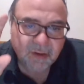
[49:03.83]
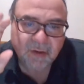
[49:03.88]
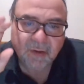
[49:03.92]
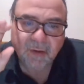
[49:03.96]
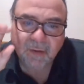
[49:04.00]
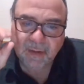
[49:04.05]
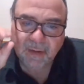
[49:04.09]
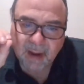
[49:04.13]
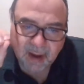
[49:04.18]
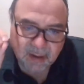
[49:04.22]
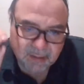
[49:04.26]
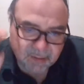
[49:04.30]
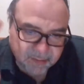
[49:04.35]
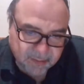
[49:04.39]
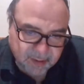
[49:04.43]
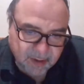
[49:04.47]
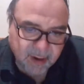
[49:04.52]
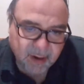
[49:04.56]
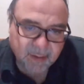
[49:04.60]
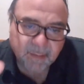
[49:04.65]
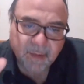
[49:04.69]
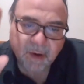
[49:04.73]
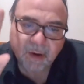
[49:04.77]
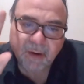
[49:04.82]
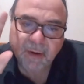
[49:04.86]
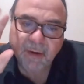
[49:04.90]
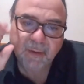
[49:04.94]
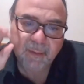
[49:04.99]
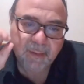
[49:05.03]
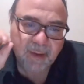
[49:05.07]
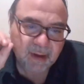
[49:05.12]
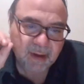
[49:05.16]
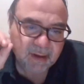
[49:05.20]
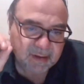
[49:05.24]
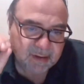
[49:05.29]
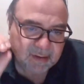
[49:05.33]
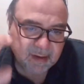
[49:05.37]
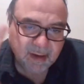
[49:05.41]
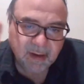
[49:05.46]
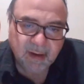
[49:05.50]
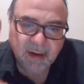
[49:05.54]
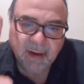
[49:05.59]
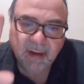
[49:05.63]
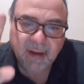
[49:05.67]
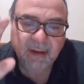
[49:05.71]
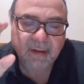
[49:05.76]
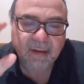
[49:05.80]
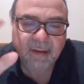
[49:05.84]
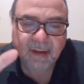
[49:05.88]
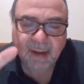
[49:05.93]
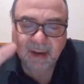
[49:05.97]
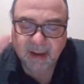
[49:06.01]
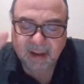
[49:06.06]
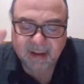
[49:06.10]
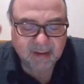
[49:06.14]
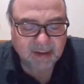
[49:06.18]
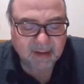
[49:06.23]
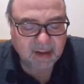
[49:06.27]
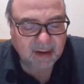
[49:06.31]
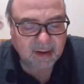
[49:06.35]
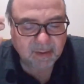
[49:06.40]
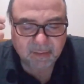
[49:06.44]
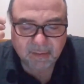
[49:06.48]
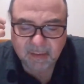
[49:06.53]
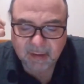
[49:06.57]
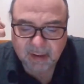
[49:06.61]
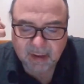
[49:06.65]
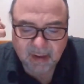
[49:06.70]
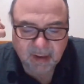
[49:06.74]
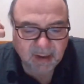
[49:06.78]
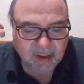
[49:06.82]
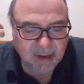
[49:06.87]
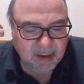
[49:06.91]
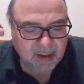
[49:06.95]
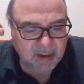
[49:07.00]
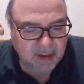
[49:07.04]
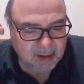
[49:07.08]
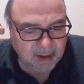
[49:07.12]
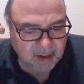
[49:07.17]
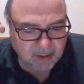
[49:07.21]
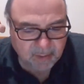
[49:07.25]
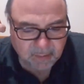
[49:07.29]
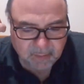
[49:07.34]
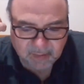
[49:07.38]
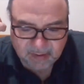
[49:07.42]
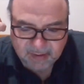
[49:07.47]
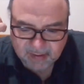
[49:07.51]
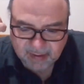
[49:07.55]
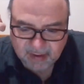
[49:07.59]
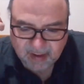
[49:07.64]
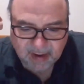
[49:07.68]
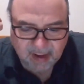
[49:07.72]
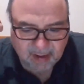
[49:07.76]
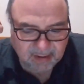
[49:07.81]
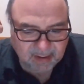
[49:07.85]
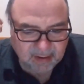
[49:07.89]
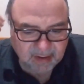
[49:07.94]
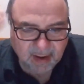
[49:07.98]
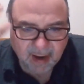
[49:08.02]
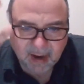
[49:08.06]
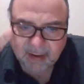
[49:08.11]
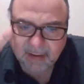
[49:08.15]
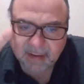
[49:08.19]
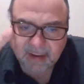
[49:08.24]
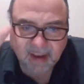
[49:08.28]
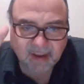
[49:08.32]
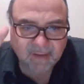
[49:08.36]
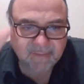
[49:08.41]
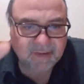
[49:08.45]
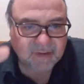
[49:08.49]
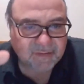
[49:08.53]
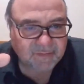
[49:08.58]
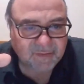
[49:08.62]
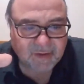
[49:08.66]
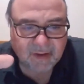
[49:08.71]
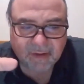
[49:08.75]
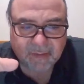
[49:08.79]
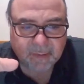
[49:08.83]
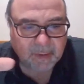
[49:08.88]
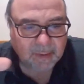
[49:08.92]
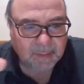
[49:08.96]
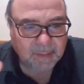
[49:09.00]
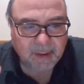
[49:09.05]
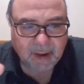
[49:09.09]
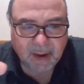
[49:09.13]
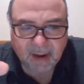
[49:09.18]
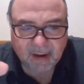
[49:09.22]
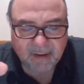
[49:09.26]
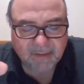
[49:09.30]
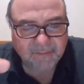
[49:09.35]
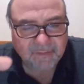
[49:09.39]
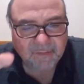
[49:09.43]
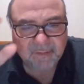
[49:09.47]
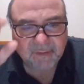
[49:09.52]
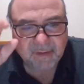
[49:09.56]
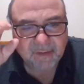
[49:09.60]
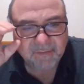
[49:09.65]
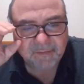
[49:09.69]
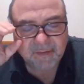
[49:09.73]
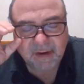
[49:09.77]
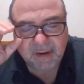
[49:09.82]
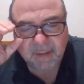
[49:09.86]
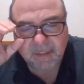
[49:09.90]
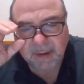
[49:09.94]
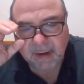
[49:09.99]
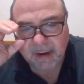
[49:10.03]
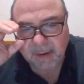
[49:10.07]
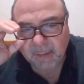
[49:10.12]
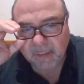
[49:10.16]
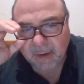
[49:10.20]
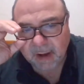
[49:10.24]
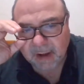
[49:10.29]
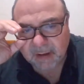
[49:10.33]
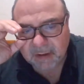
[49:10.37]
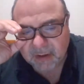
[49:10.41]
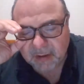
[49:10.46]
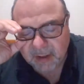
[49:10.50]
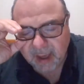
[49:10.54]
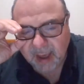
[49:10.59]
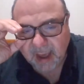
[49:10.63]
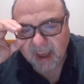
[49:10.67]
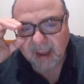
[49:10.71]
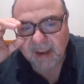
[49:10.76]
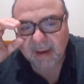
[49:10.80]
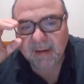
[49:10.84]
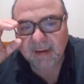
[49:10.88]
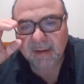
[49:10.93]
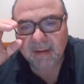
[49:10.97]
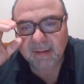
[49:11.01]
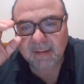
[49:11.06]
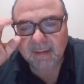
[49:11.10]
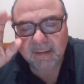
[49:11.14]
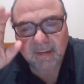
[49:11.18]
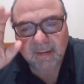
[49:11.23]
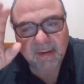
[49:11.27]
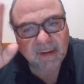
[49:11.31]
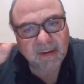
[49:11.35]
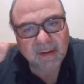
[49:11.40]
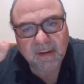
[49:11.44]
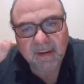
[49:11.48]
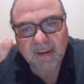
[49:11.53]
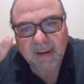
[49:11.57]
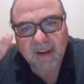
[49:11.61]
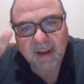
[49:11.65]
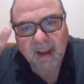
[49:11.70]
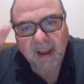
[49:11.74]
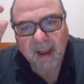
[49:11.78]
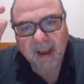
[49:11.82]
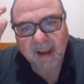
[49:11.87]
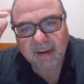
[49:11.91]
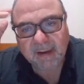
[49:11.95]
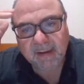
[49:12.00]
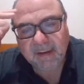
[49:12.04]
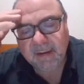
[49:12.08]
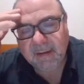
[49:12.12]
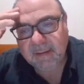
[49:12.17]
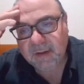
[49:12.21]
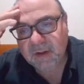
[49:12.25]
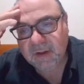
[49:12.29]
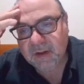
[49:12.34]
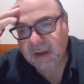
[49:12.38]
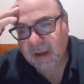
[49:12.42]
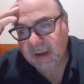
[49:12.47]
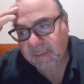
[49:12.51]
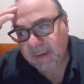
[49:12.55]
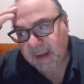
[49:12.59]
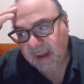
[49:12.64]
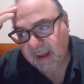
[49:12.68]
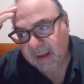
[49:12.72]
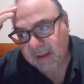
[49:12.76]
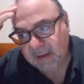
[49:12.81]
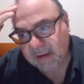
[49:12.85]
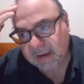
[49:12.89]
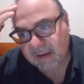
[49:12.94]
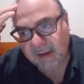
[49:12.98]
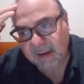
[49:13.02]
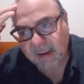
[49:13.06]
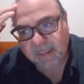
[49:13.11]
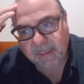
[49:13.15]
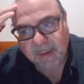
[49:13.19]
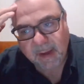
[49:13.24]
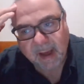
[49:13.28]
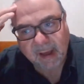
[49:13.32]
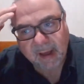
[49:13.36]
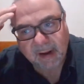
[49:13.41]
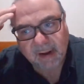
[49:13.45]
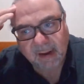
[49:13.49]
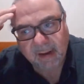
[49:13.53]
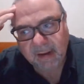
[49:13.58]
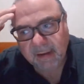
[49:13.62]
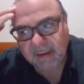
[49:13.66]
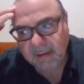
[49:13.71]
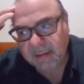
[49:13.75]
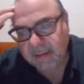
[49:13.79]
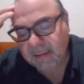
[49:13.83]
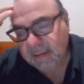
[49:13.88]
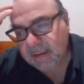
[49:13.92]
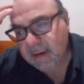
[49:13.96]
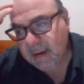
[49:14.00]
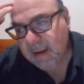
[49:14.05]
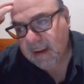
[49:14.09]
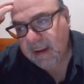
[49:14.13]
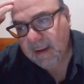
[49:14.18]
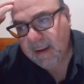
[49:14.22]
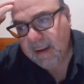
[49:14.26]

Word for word: she told Andre and Mario Mancini. And like I said, it was said on the 9 Lives of Vince McMahon, if anybody watched that, and had Cheap Heat's clip on it. And